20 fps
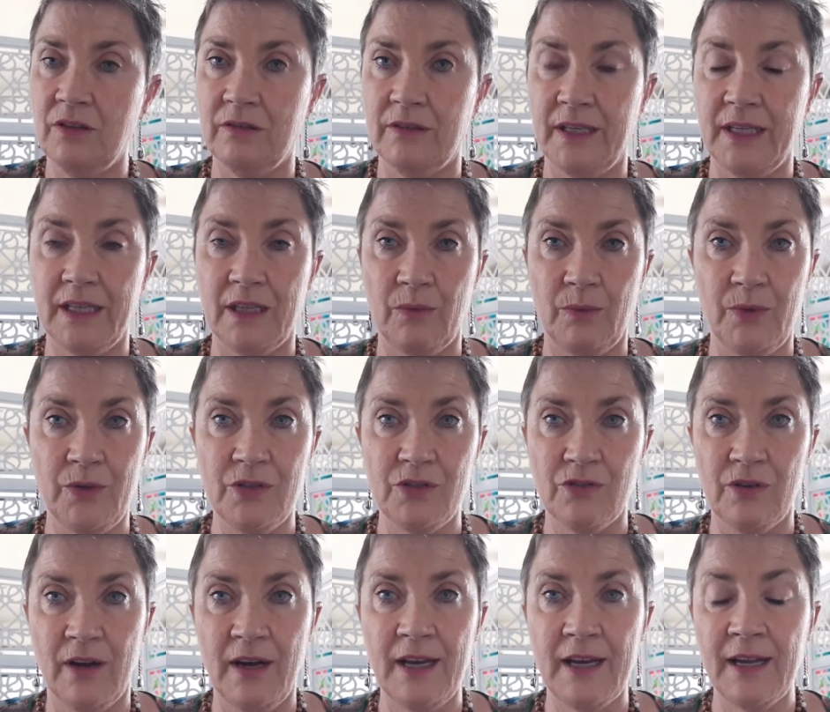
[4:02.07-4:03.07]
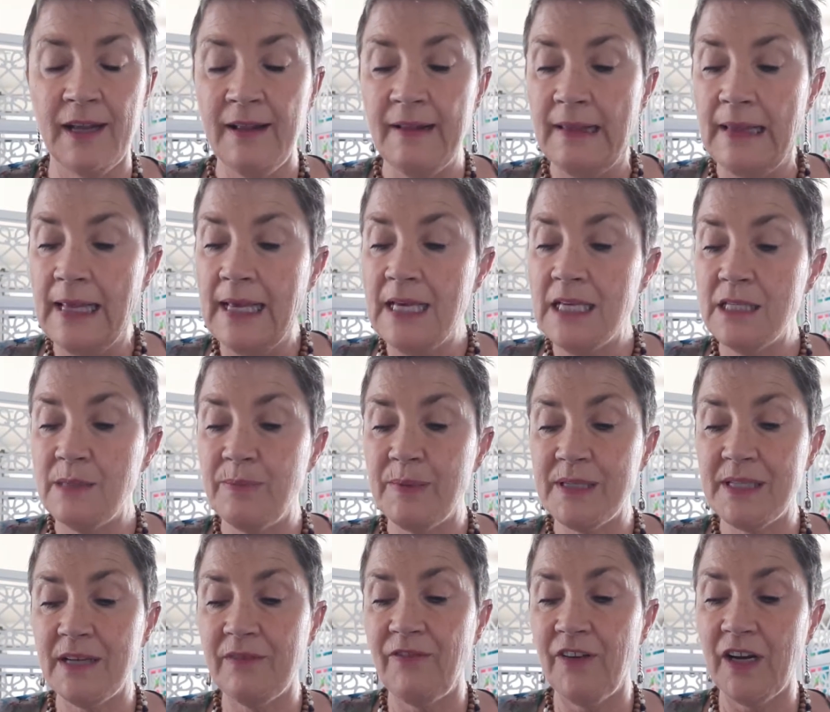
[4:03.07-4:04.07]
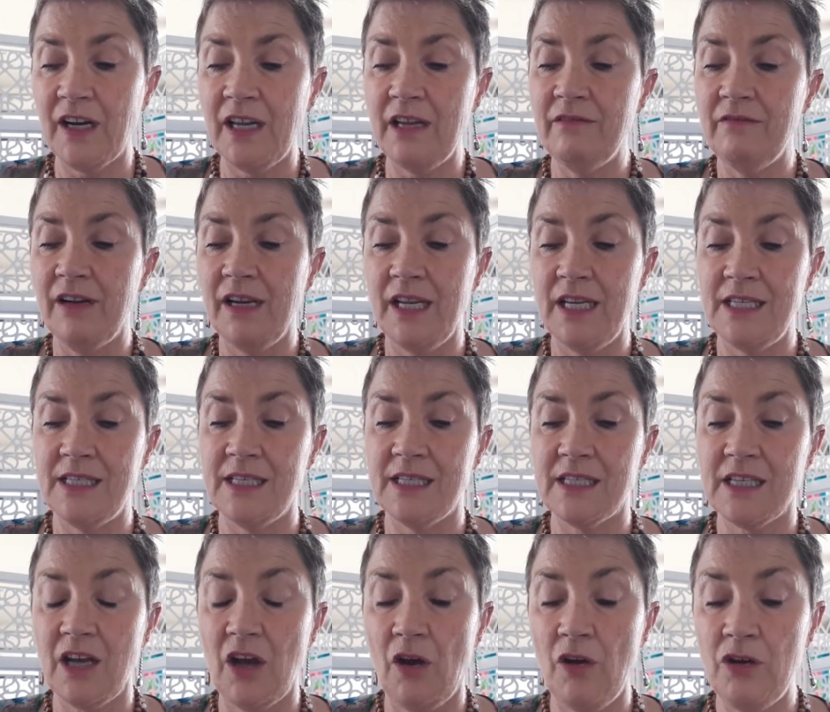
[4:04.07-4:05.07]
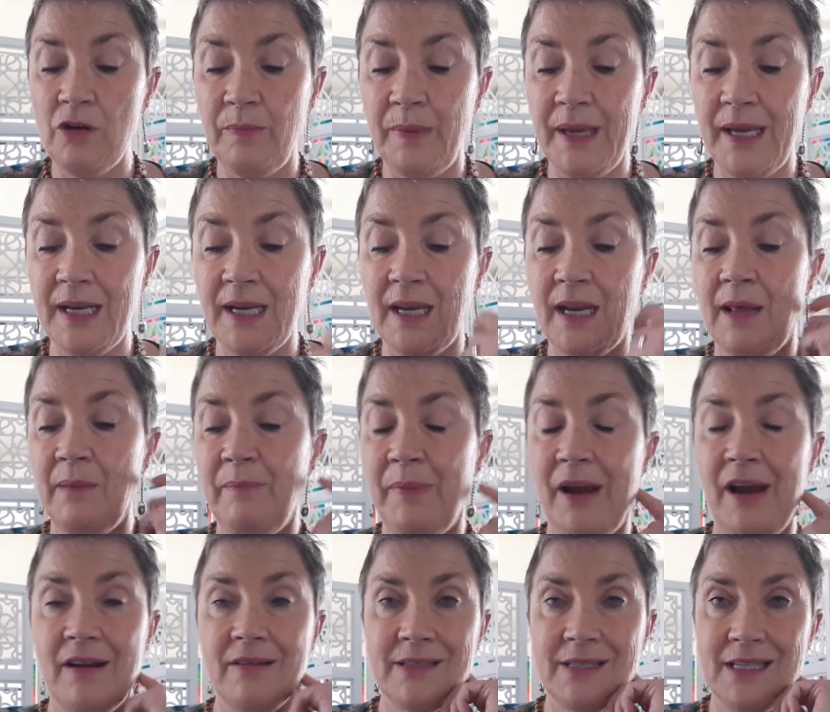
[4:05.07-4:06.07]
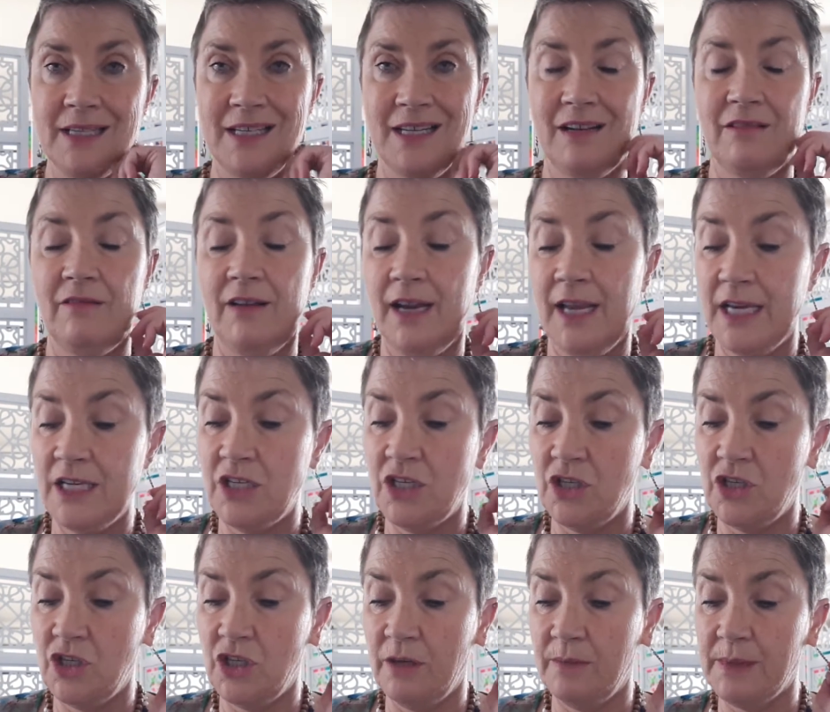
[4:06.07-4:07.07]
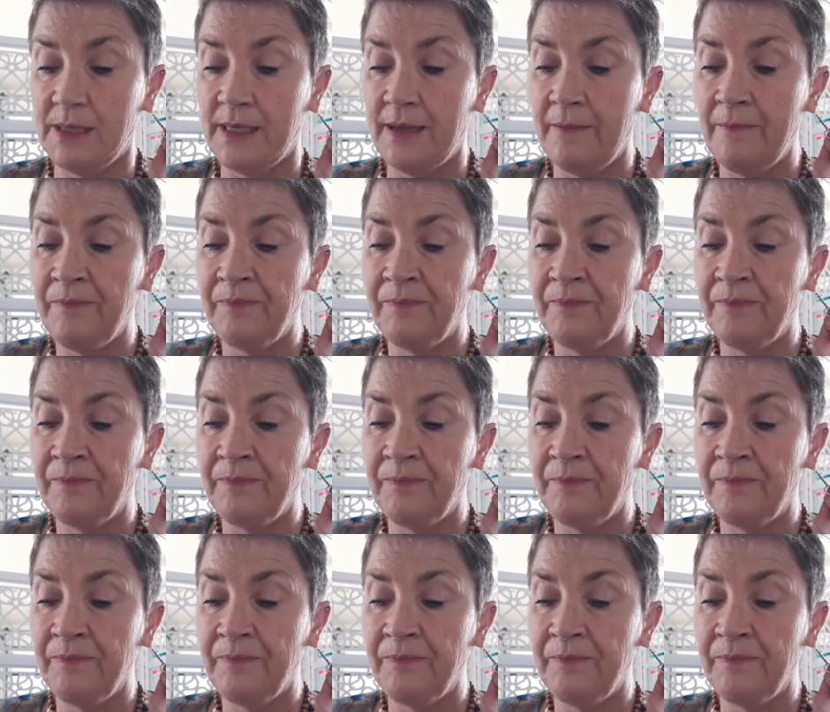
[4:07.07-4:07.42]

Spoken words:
get the words right, specifically releases codependent and parasitic relationships.